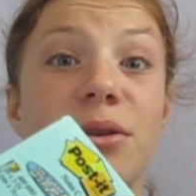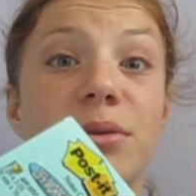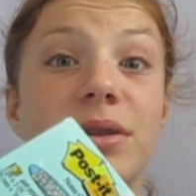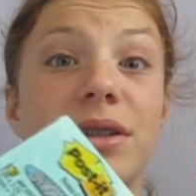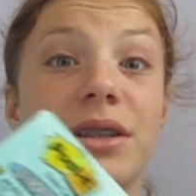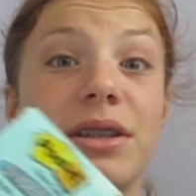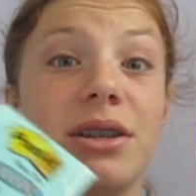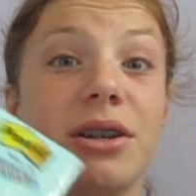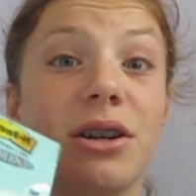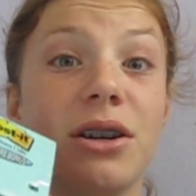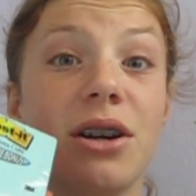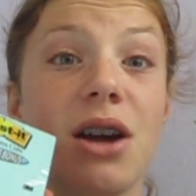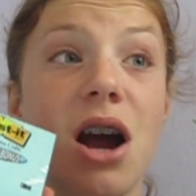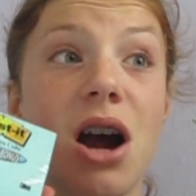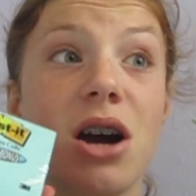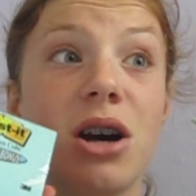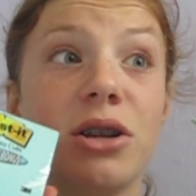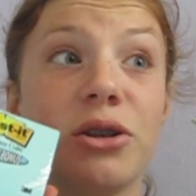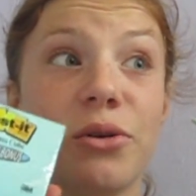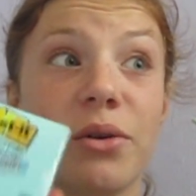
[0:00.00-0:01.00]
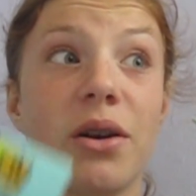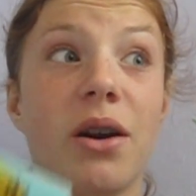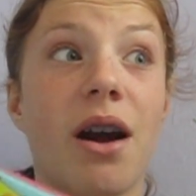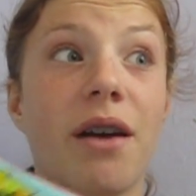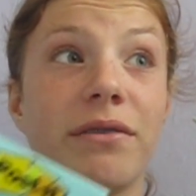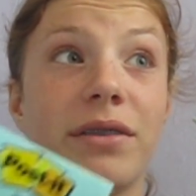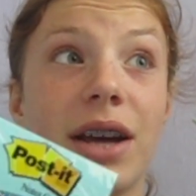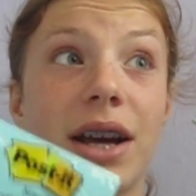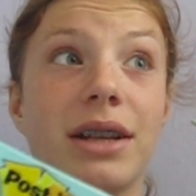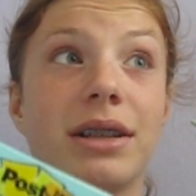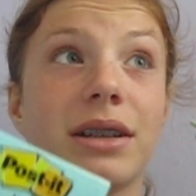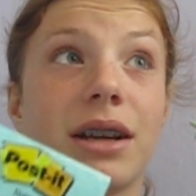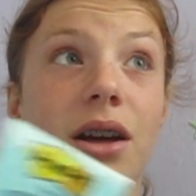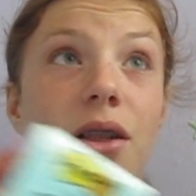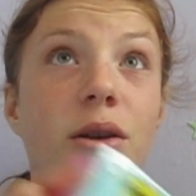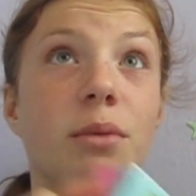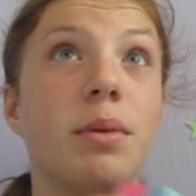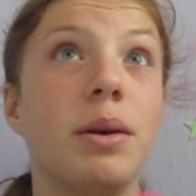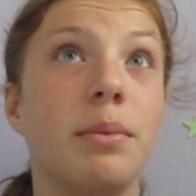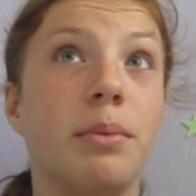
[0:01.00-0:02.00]
notes this year, so I don't have to ask
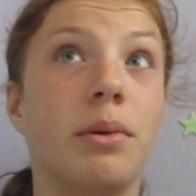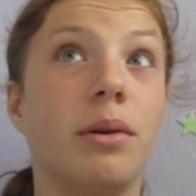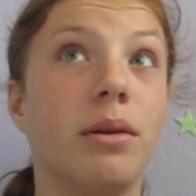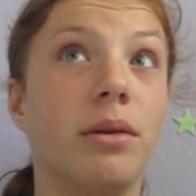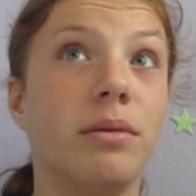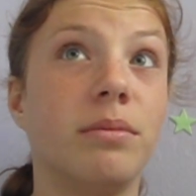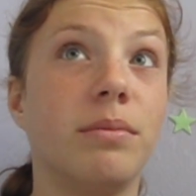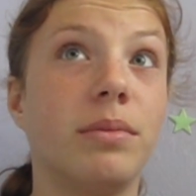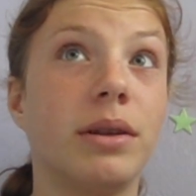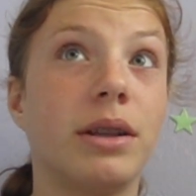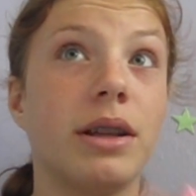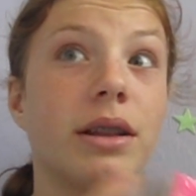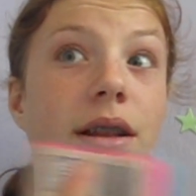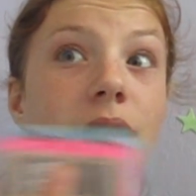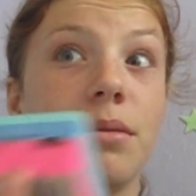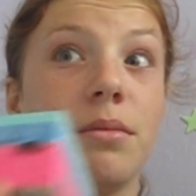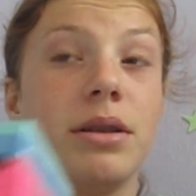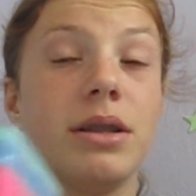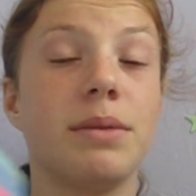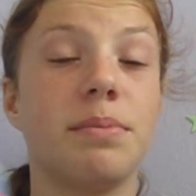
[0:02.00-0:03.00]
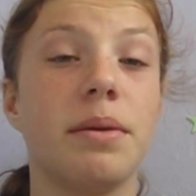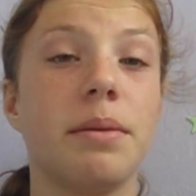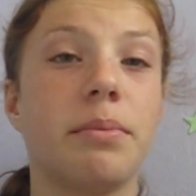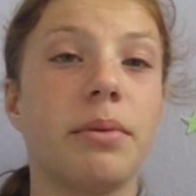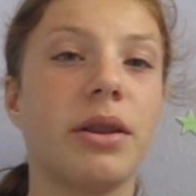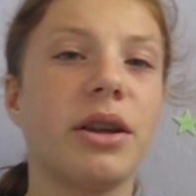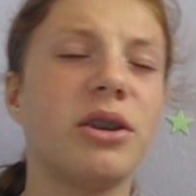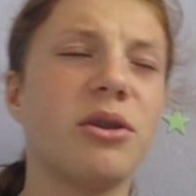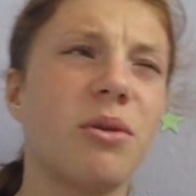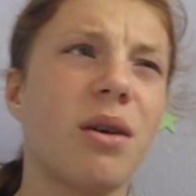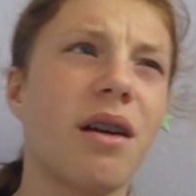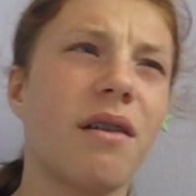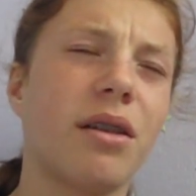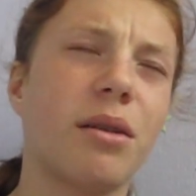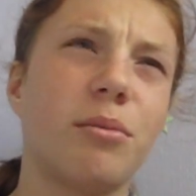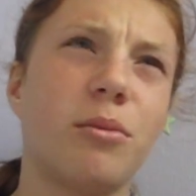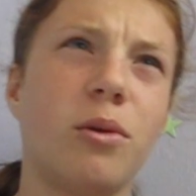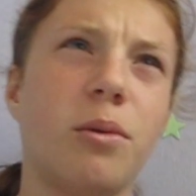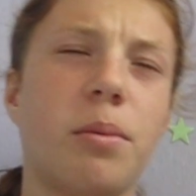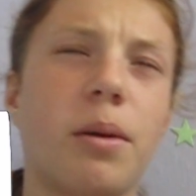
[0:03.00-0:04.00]
other people. But then that means people that don't have
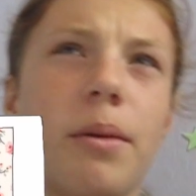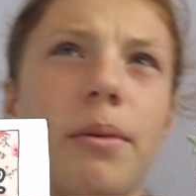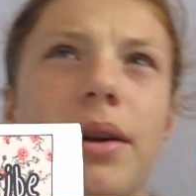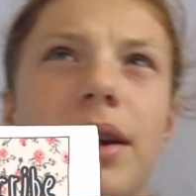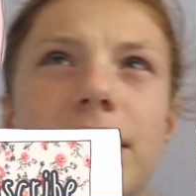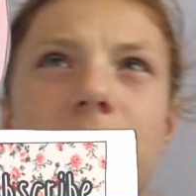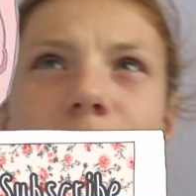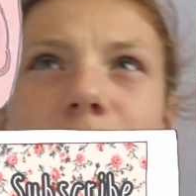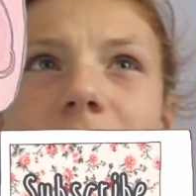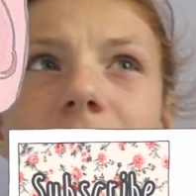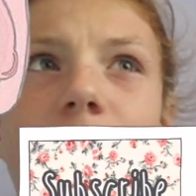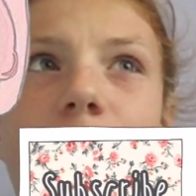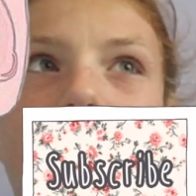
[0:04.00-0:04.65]
them will probably ask me, and